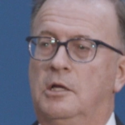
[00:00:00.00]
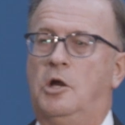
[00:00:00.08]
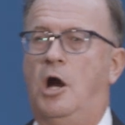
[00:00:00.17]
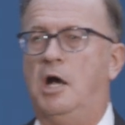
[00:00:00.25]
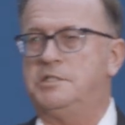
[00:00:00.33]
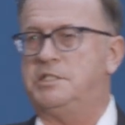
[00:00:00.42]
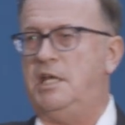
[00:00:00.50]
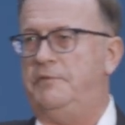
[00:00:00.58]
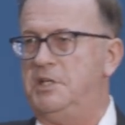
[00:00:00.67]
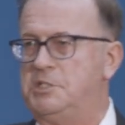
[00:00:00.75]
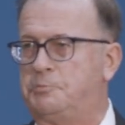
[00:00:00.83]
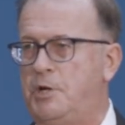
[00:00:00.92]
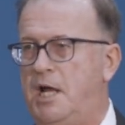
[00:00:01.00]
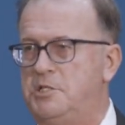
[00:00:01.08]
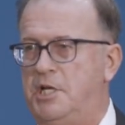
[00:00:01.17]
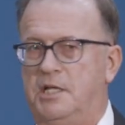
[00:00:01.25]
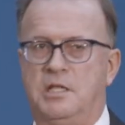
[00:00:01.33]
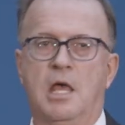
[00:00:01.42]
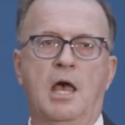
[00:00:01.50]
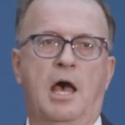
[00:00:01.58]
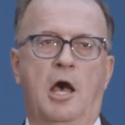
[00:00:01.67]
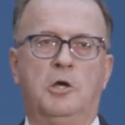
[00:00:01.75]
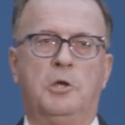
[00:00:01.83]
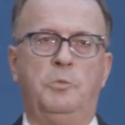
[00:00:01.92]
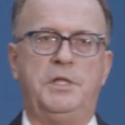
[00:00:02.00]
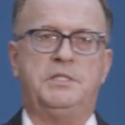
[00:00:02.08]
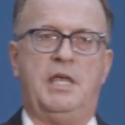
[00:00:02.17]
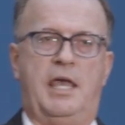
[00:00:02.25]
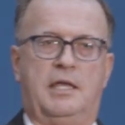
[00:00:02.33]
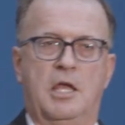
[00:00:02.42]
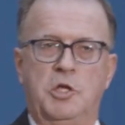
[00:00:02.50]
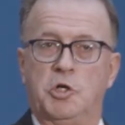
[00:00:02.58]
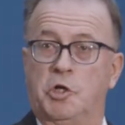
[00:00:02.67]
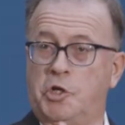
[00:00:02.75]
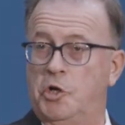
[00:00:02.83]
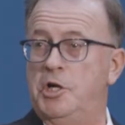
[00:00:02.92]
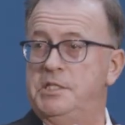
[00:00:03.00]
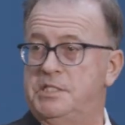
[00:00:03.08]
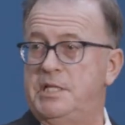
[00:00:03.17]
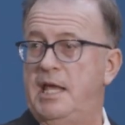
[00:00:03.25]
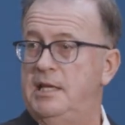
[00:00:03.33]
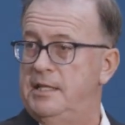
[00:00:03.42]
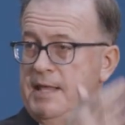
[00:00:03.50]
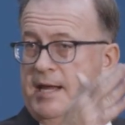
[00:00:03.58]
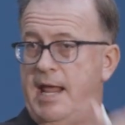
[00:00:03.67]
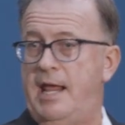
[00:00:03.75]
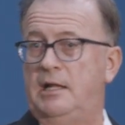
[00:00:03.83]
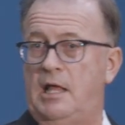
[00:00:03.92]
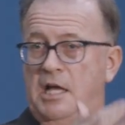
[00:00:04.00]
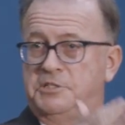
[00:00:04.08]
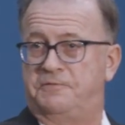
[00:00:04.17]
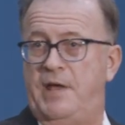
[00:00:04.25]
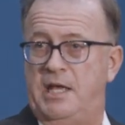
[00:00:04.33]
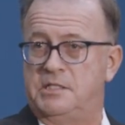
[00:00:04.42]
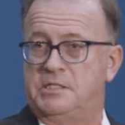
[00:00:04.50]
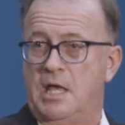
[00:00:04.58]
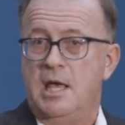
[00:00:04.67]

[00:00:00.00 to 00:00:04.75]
Cost savings project. How can we take your current state in that analyze phase,